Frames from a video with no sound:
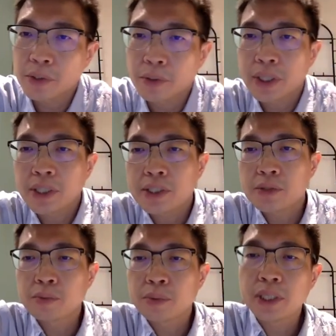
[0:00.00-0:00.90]
So this
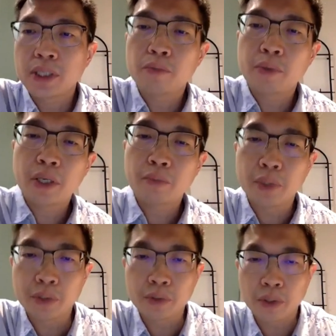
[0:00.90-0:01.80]
is really where
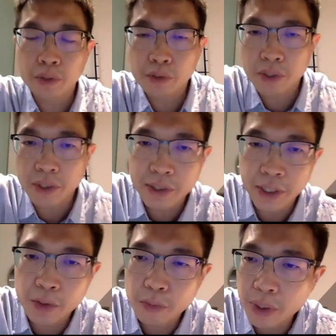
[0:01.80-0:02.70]
we don't use the
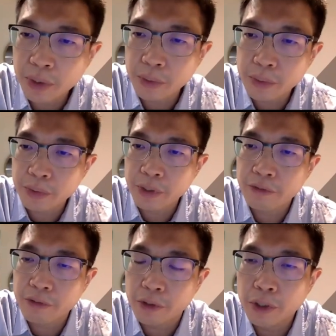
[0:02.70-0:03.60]
stage one, two, three,
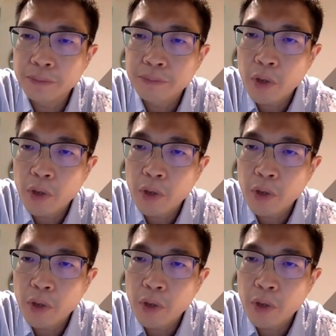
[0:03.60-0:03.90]
four.